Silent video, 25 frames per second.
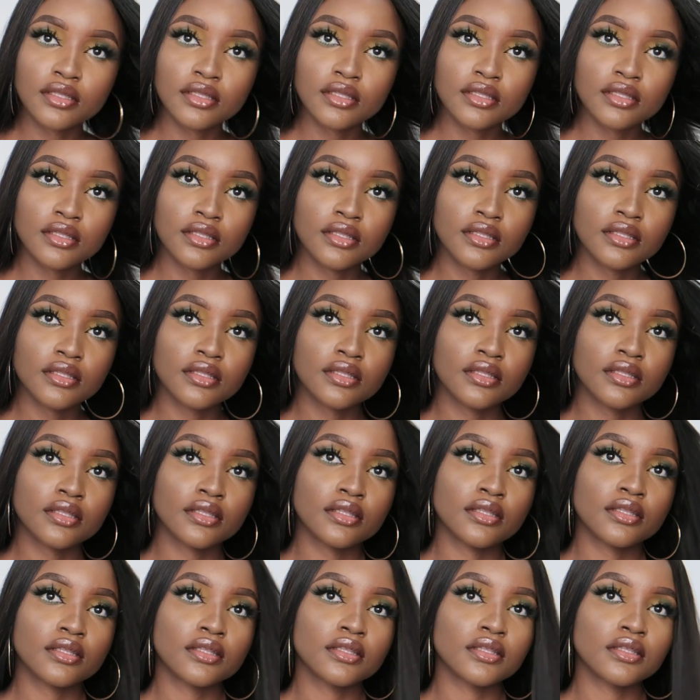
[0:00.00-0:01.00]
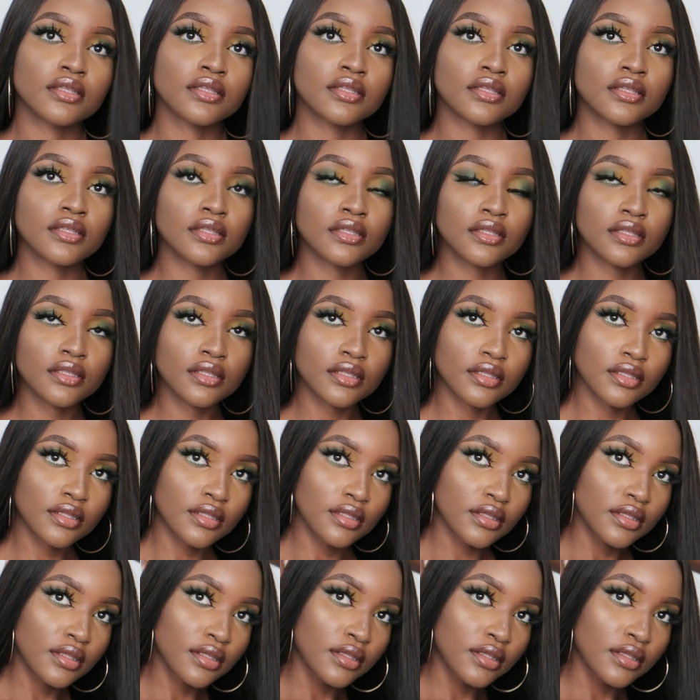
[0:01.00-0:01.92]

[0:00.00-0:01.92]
[no speech]